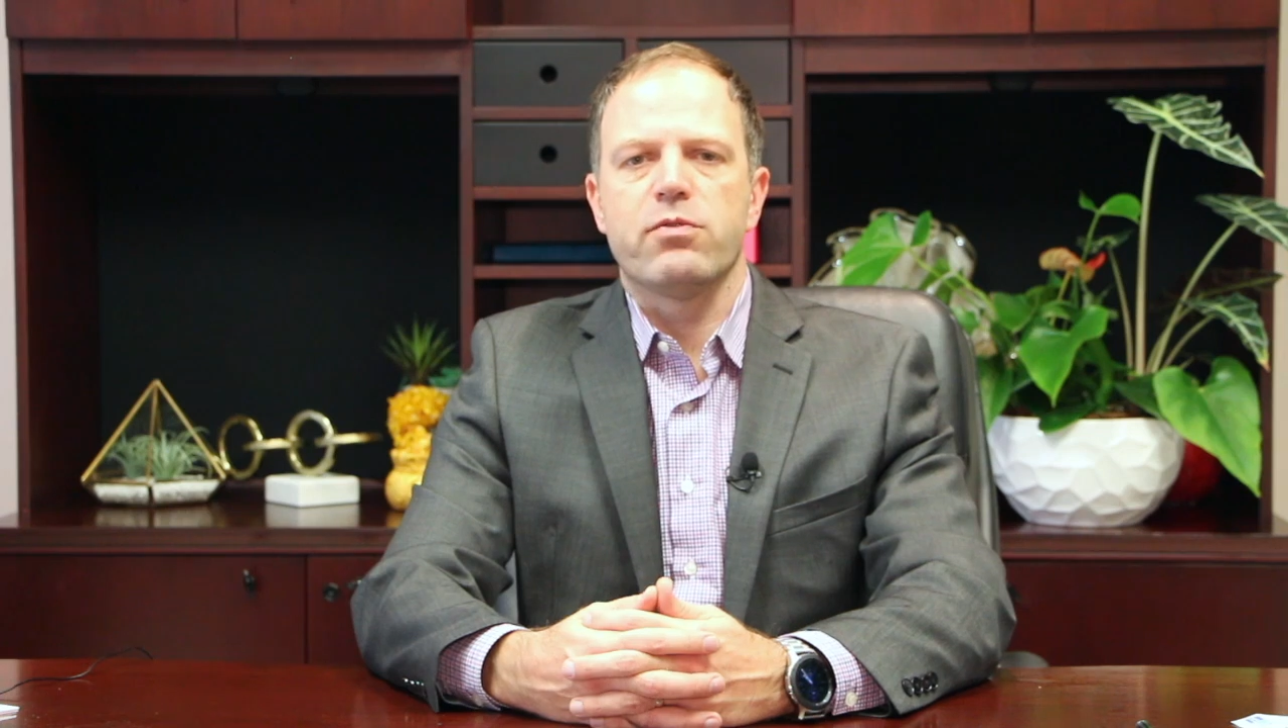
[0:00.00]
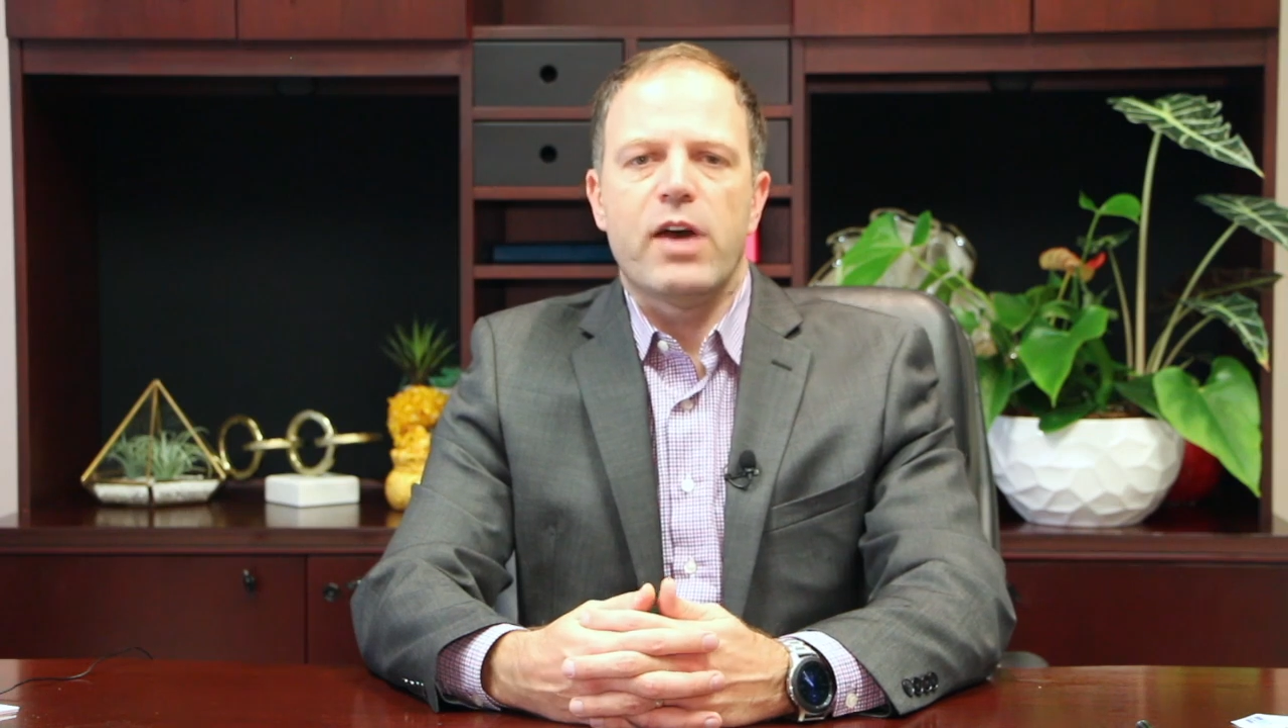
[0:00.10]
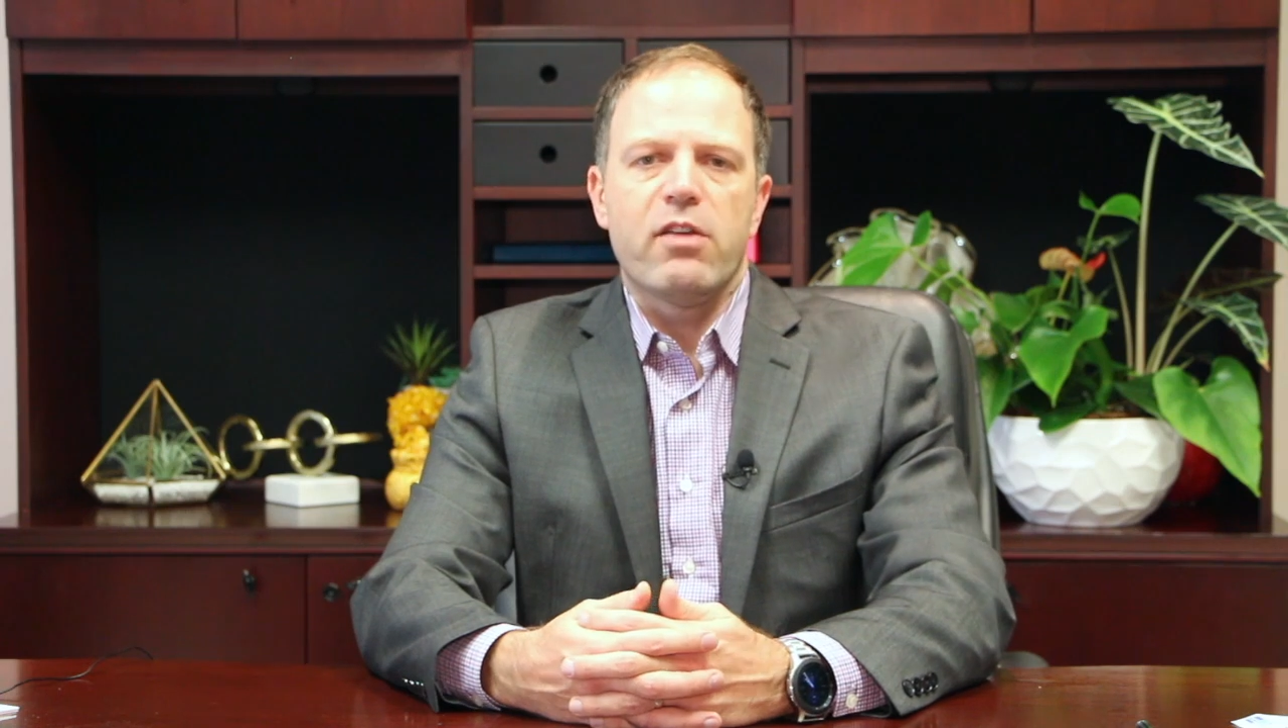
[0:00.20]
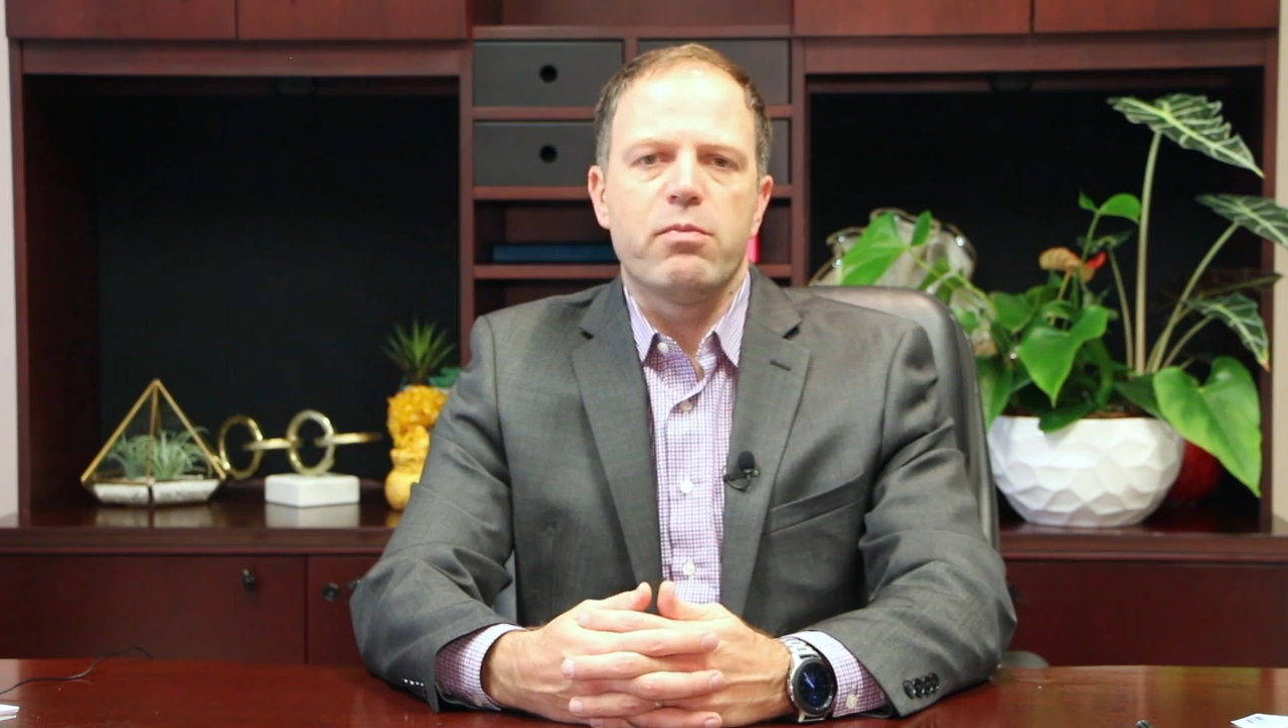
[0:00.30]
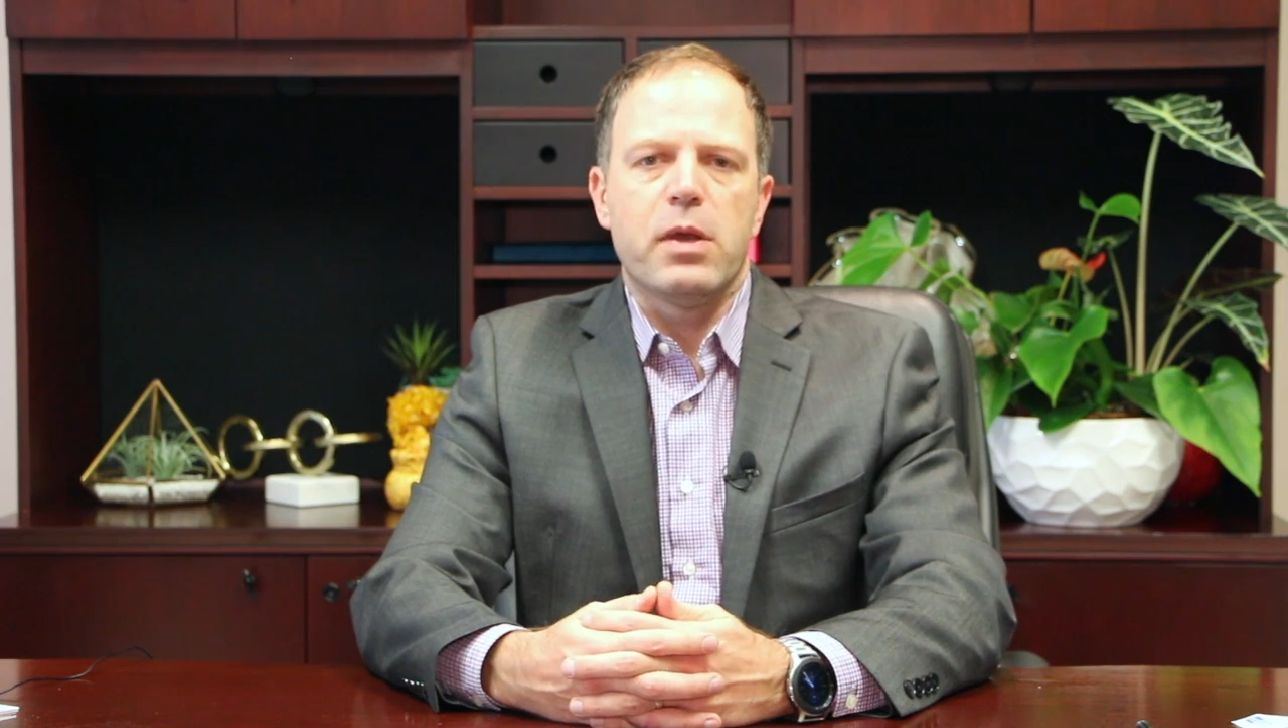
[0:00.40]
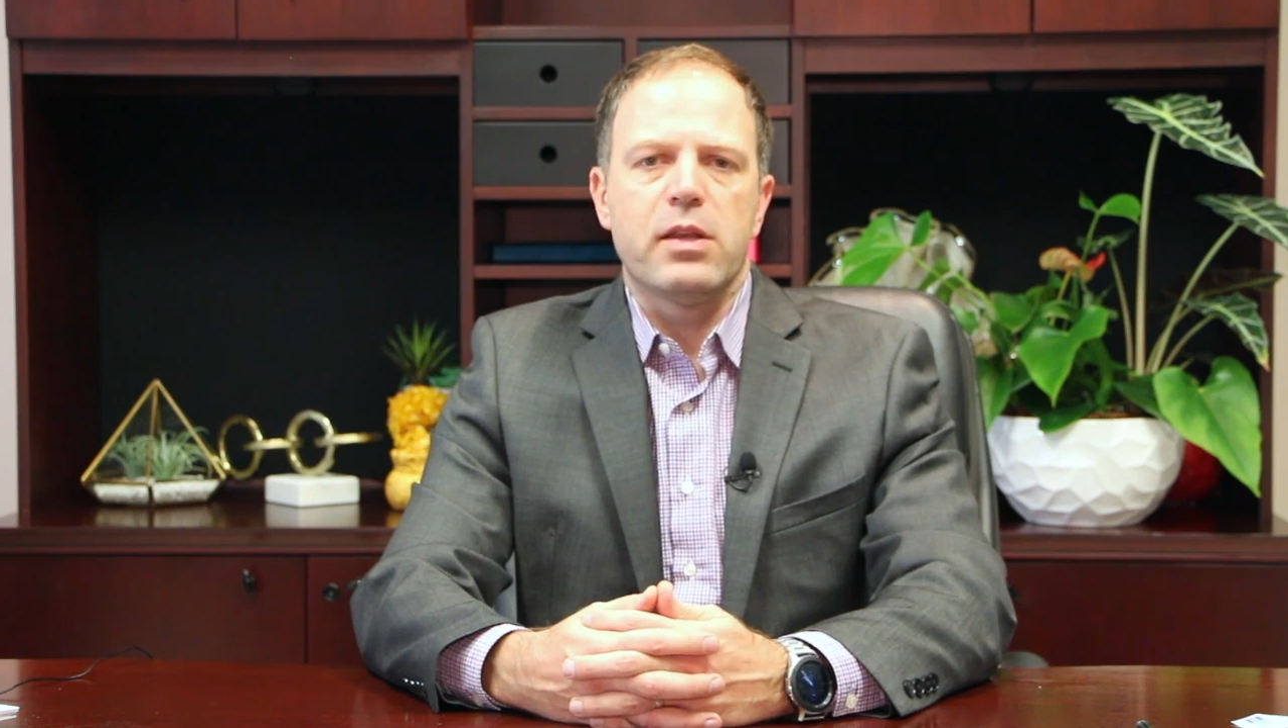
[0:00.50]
5